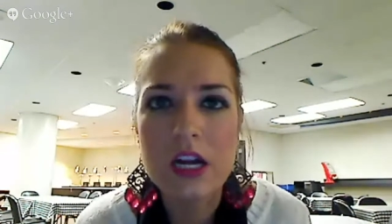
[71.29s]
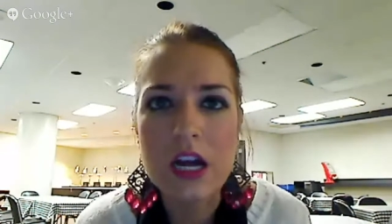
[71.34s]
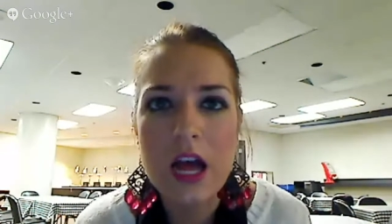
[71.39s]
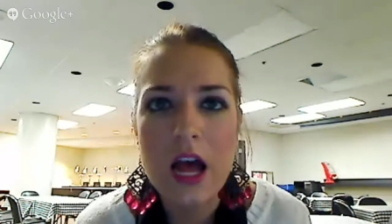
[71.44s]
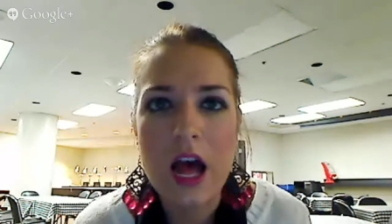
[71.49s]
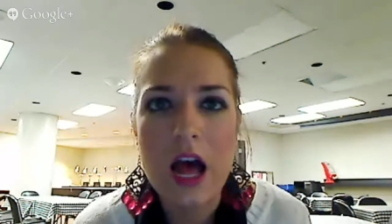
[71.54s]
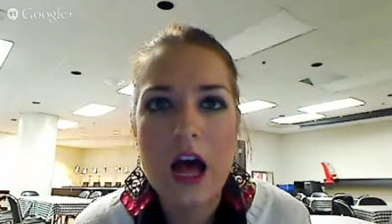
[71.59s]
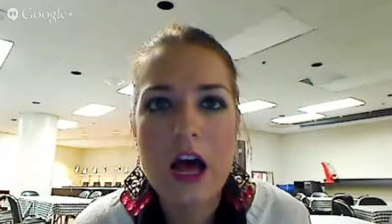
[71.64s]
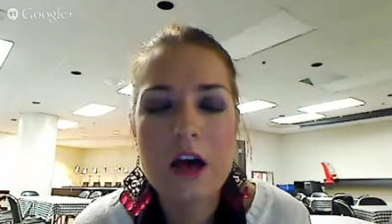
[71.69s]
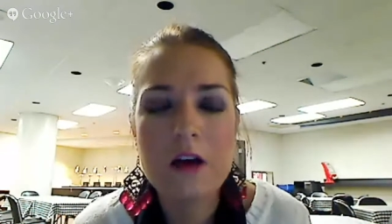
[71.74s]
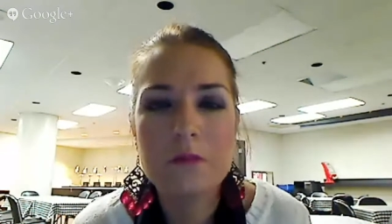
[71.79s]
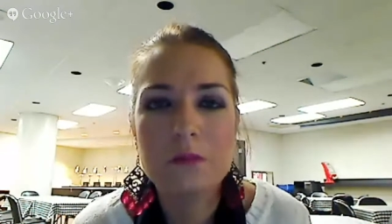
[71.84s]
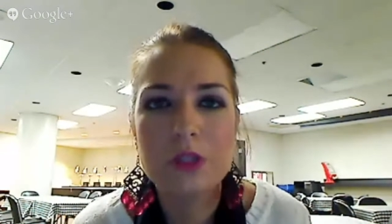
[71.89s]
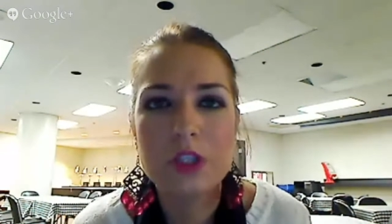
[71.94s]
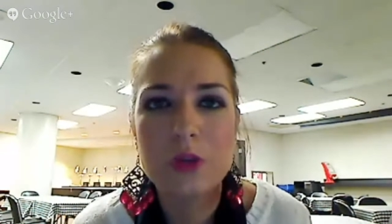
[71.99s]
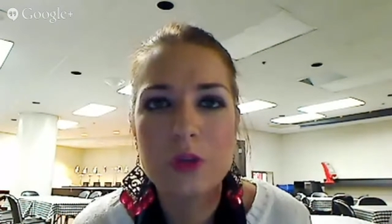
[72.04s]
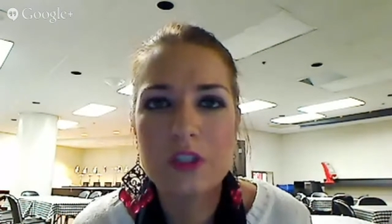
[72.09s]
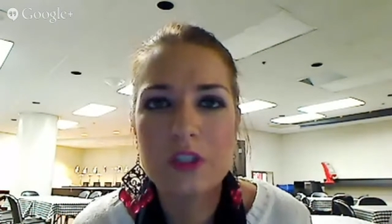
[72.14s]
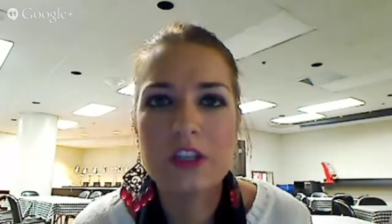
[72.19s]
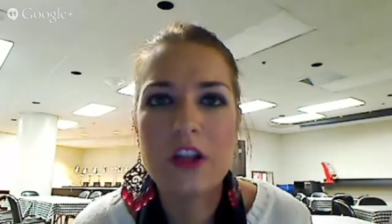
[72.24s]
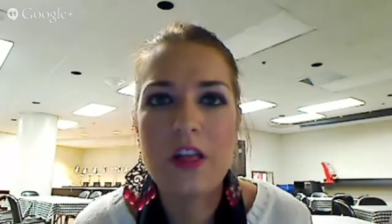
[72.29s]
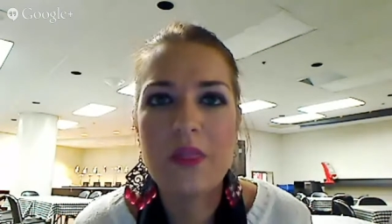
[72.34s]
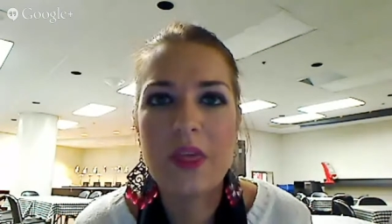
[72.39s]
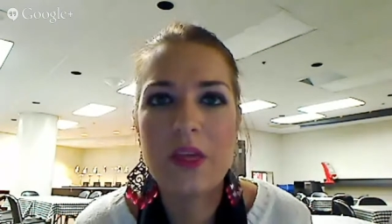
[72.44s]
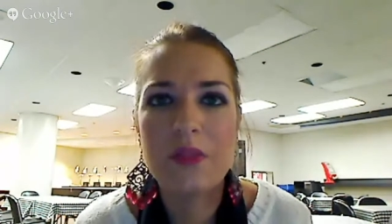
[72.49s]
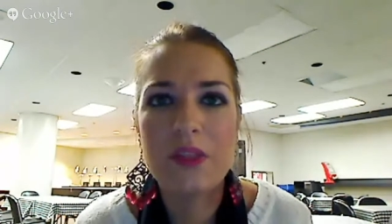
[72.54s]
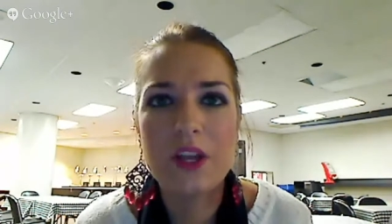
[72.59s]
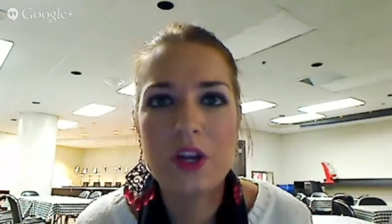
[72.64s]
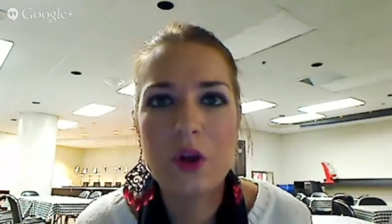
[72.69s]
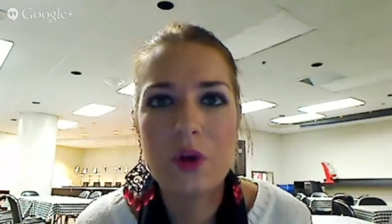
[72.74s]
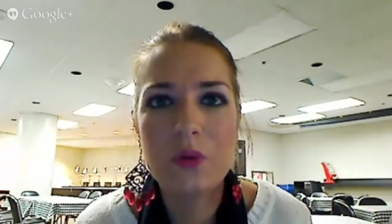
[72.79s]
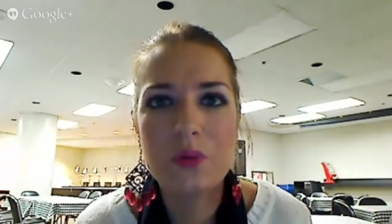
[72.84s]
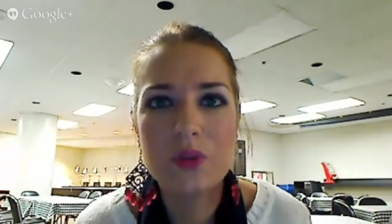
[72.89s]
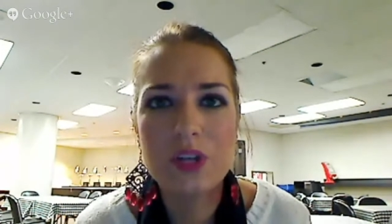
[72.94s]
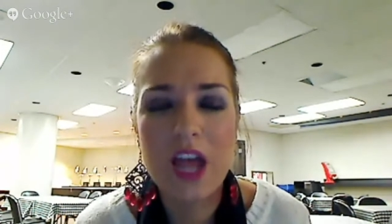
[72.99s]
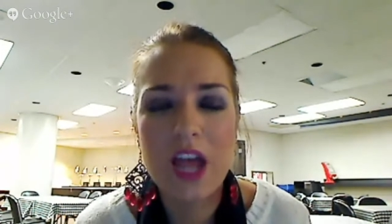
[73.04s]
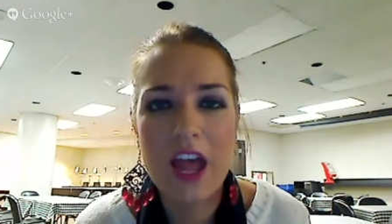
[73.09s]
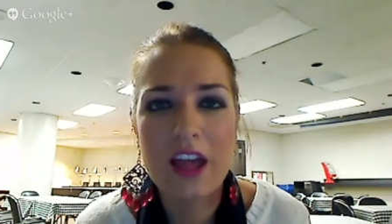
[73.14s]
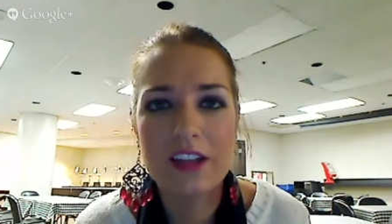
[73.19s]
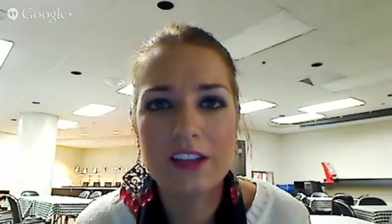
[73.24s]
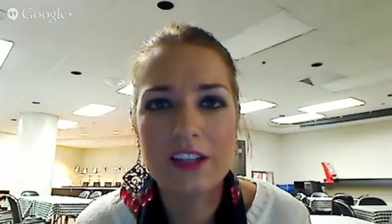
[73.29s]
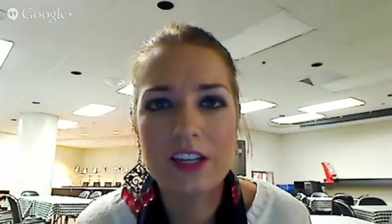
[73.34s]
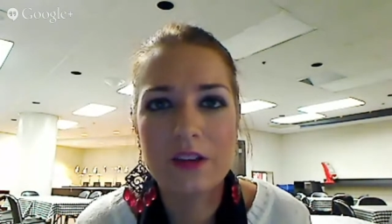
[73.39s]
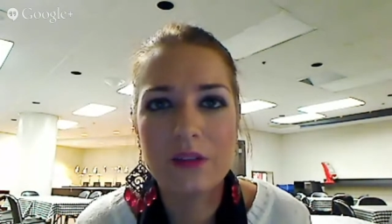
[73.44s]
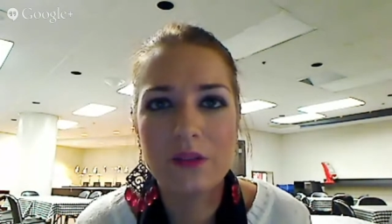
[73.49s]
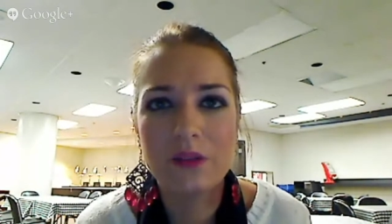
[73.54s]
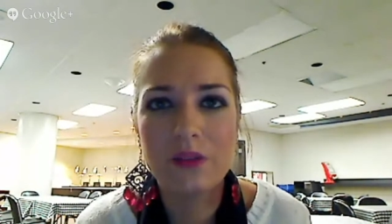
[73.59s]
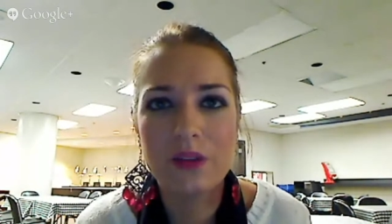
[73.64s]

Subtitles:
So it's not that they don't give